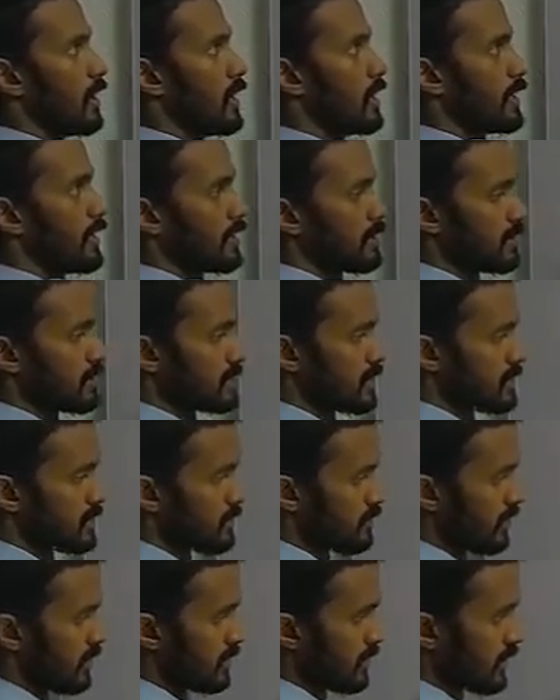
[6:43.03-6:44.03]
I'll take this
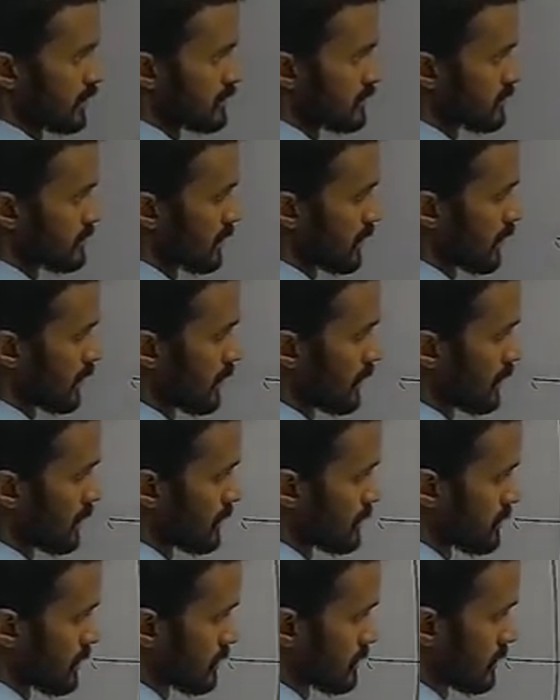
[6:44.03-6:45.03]
as the y-axis and I'll
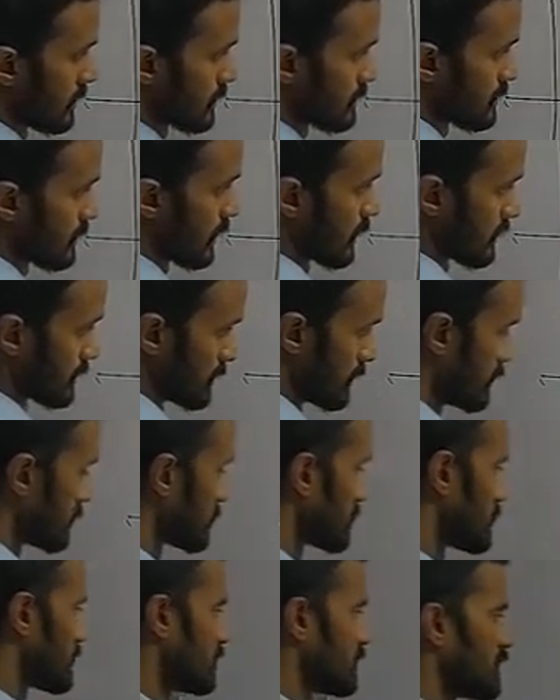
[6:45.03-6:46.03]
take this as the
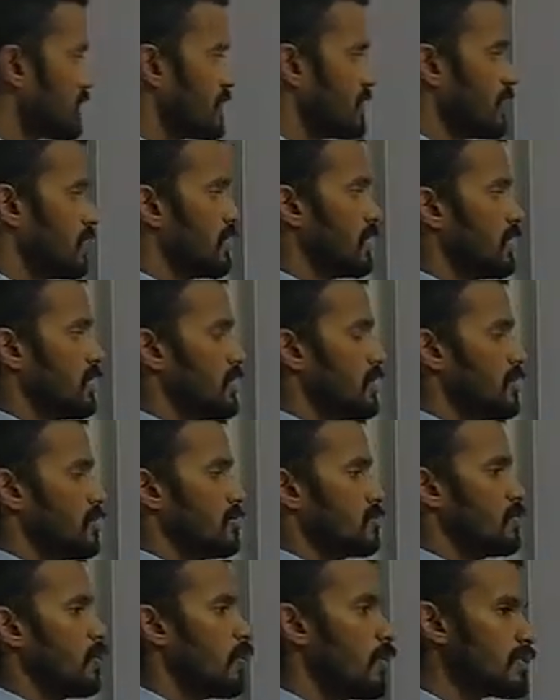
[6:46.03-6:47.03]
x-axis.
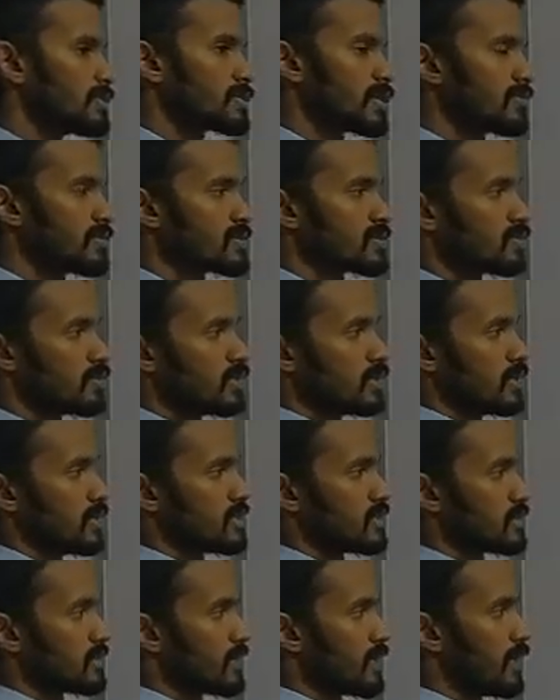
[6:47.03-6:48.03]
Most of the
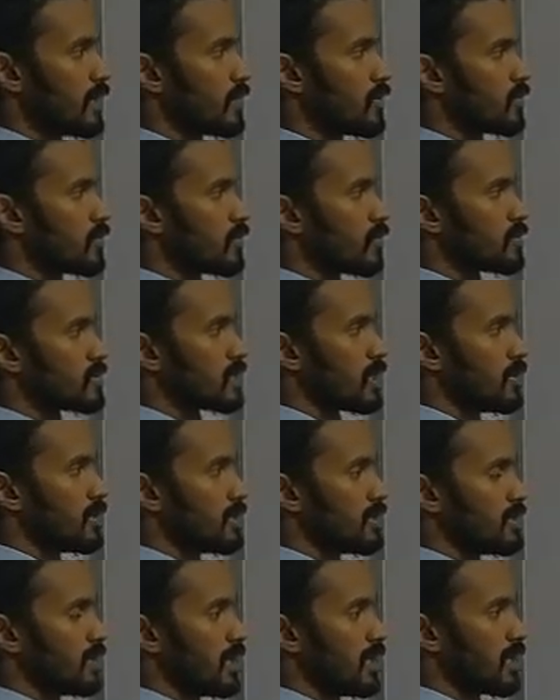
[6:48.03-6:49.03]
students tend to draw
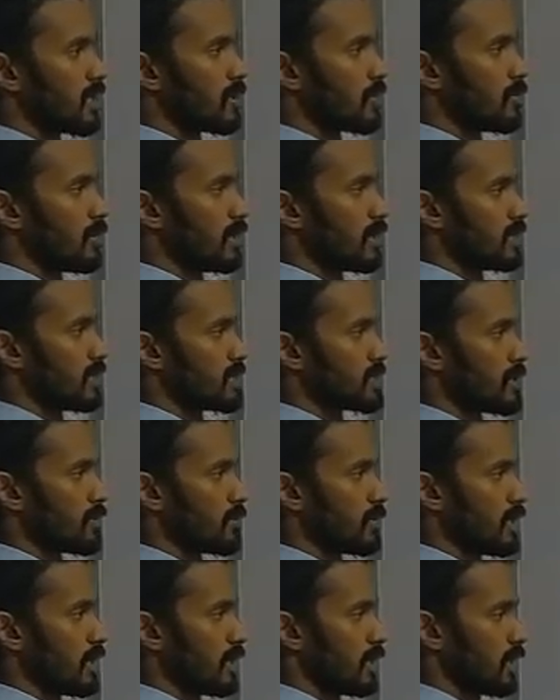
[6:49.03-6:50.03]
a diagram like this.
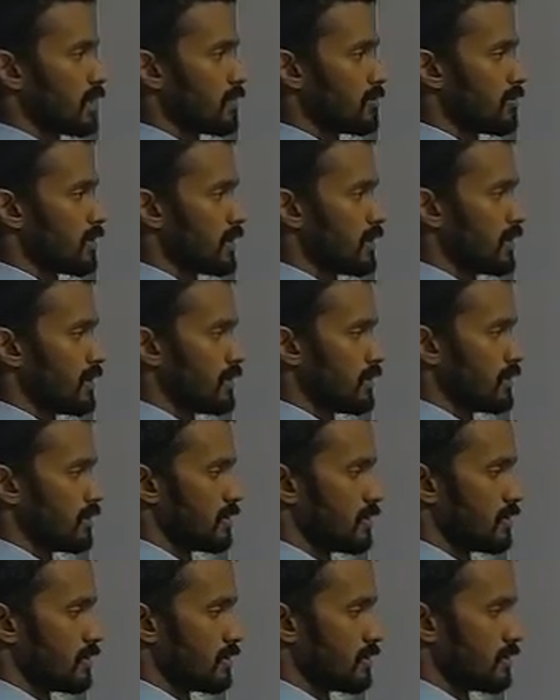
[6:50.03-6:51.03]
I'm taking my,
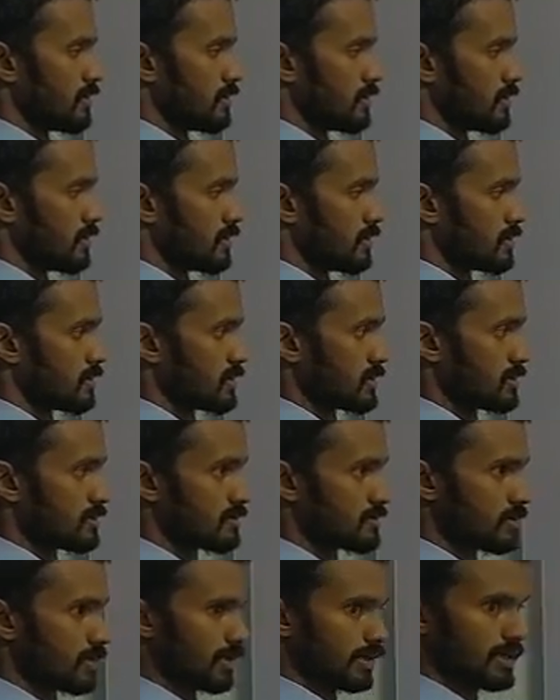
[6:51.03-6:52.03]

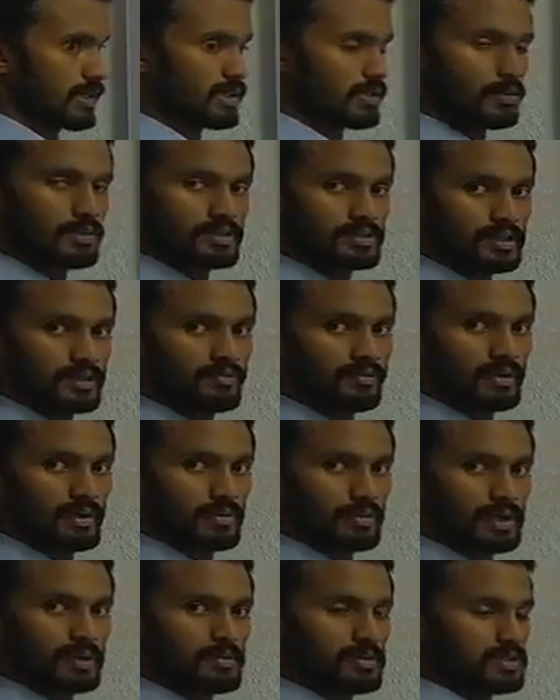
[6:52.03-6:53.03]
just read the question
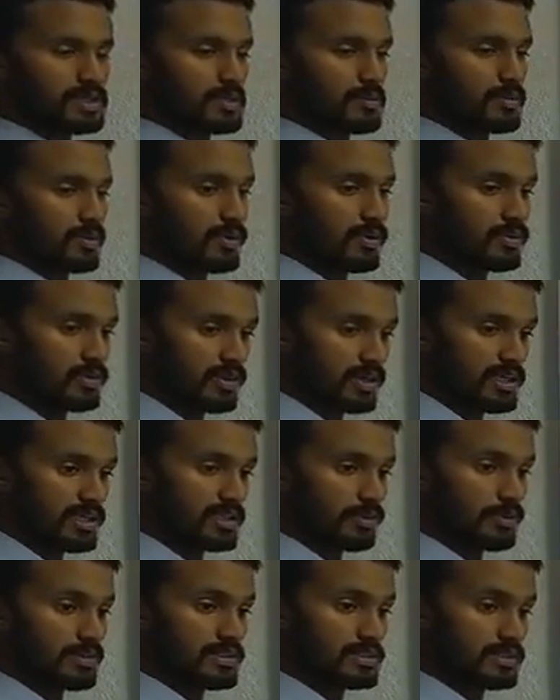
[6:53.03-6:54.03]
well, okay, because I'm not going to
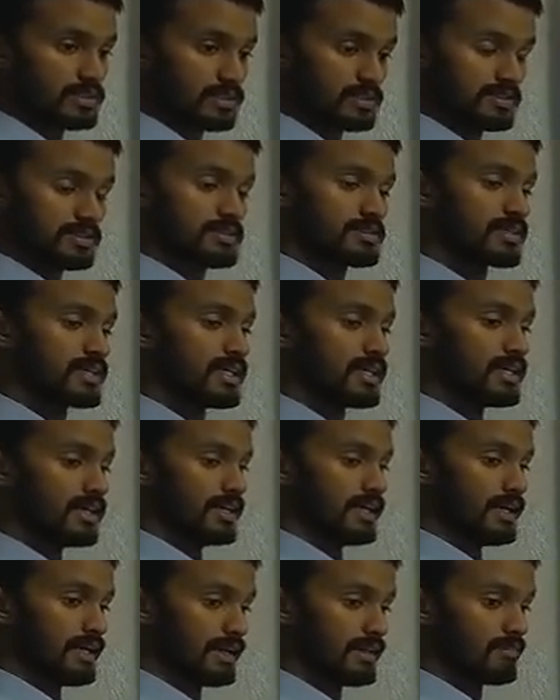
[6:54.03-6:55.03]
read the question. This is
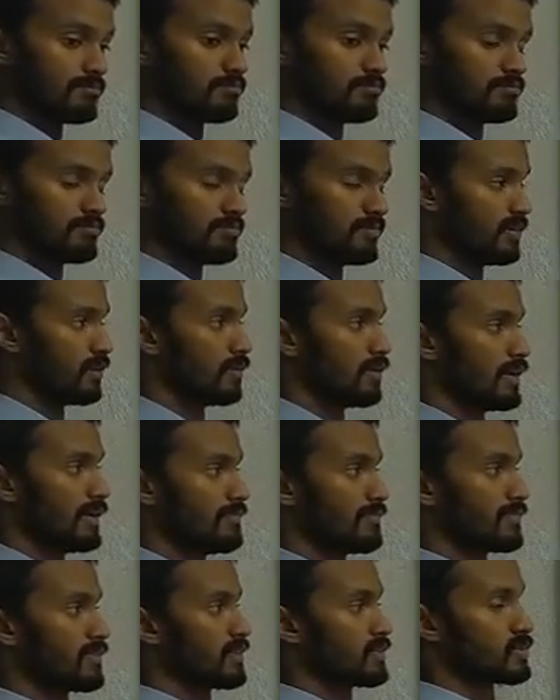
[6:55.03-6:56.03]
a hell
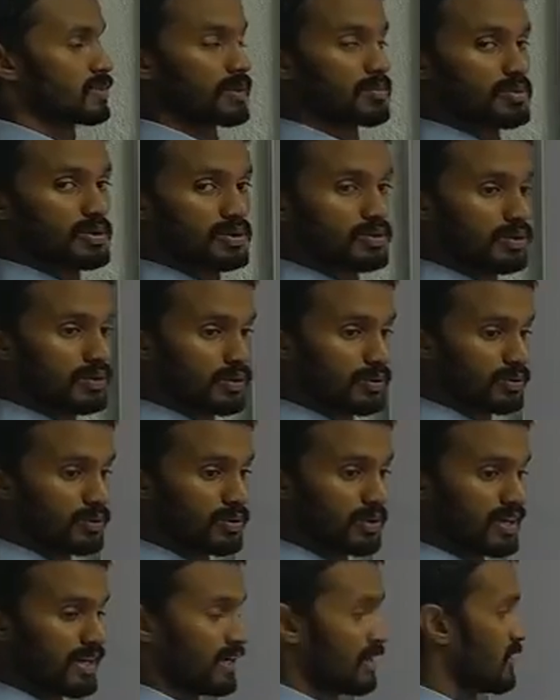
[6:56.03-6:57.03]
lengthy, so I'm not going
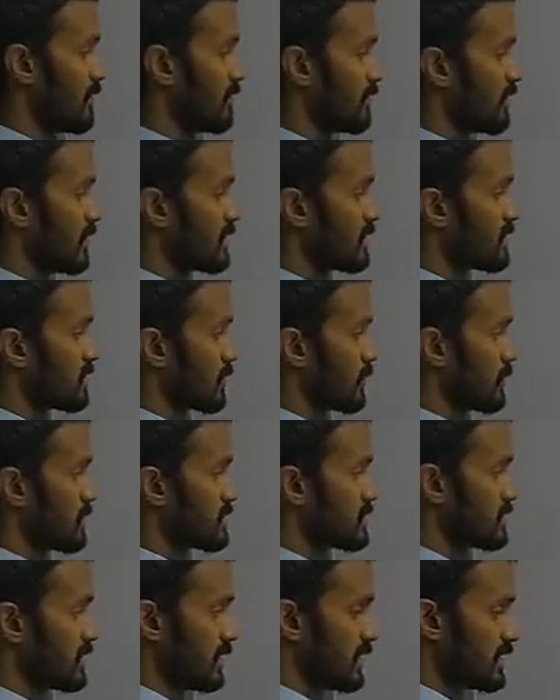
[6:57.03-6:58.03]
to read the
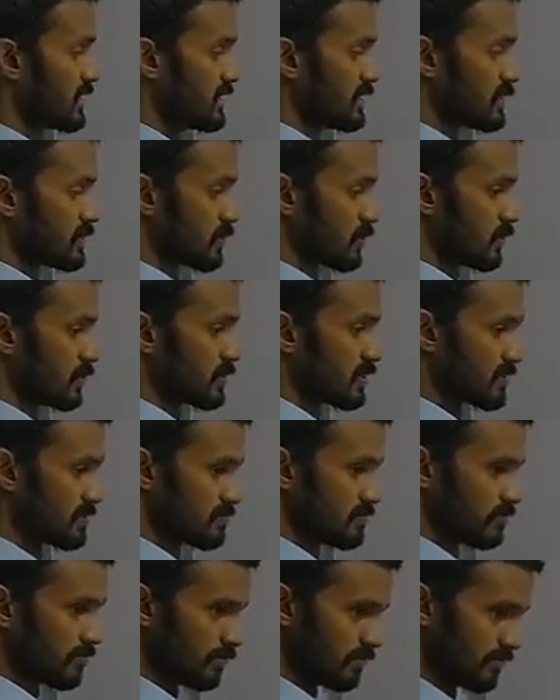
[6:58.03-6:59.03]
question. So you
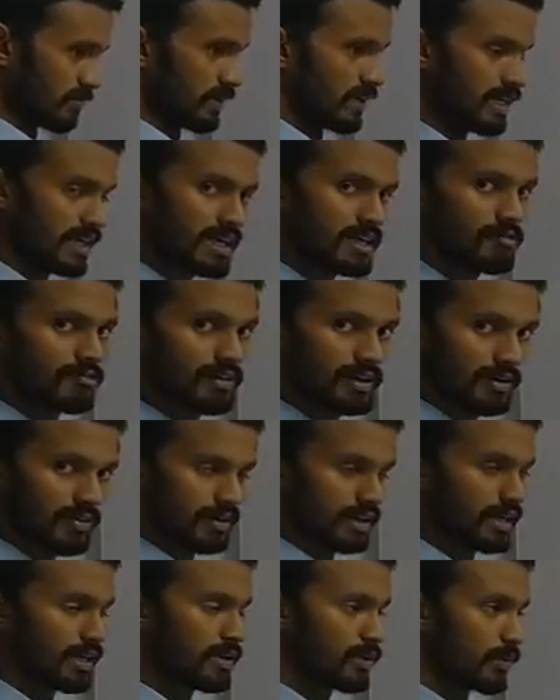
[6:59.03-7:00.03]
just read it well,
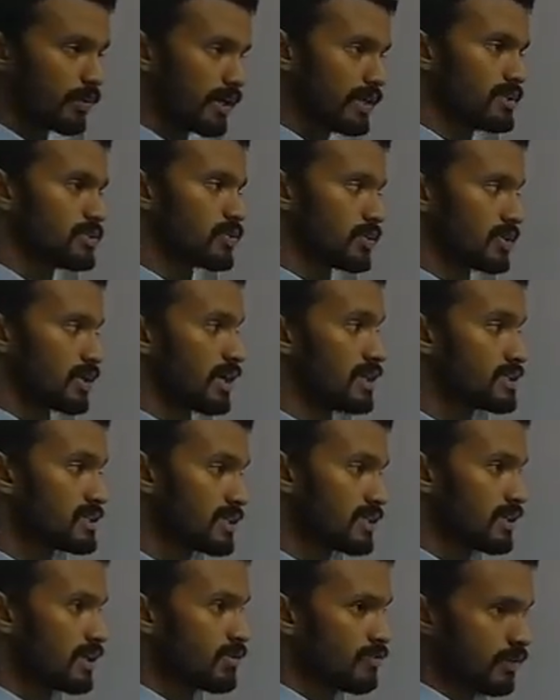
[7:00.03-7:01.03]
read it twice or
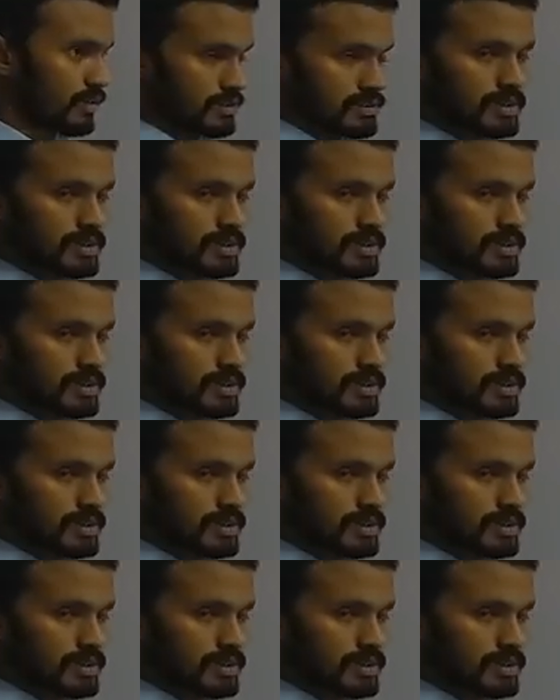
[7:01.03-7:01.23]
thrice and then